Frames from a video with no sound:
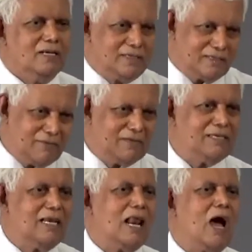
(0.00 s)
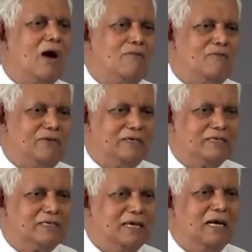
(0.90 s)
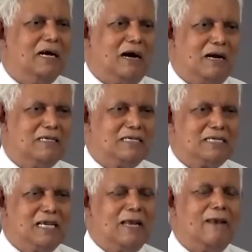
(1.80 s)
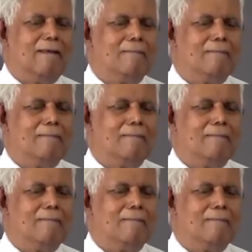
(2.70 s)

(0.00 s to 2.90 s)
17 and a half years, I said,